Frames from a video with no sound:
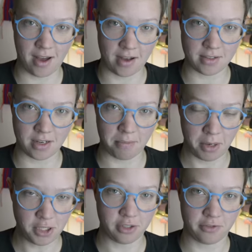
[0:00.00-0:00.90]
lost a
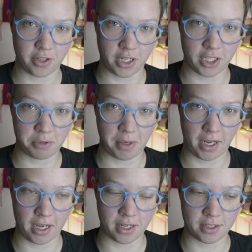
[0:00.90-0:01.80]
bunch of footage
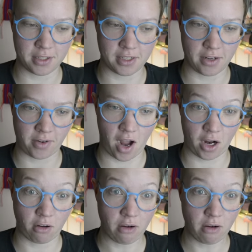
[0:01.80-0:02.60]
because stuff got